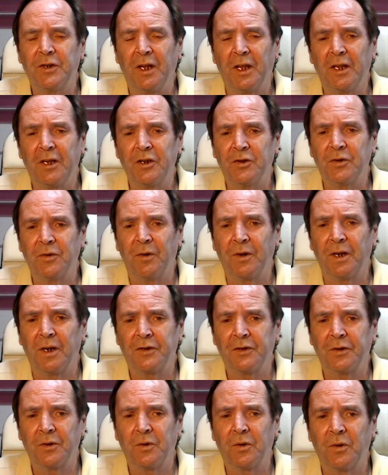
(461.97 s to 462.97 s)
electronics,
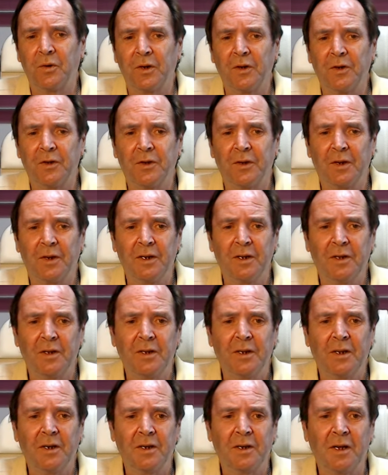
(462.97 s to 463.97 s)
according to
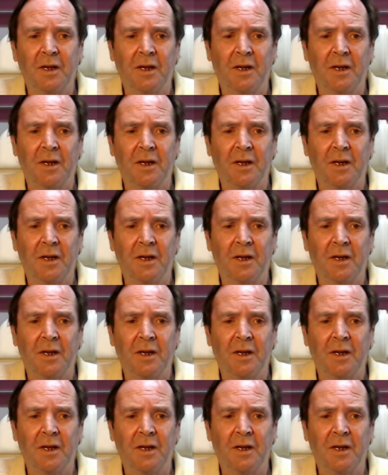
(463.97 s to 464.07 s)
Ilya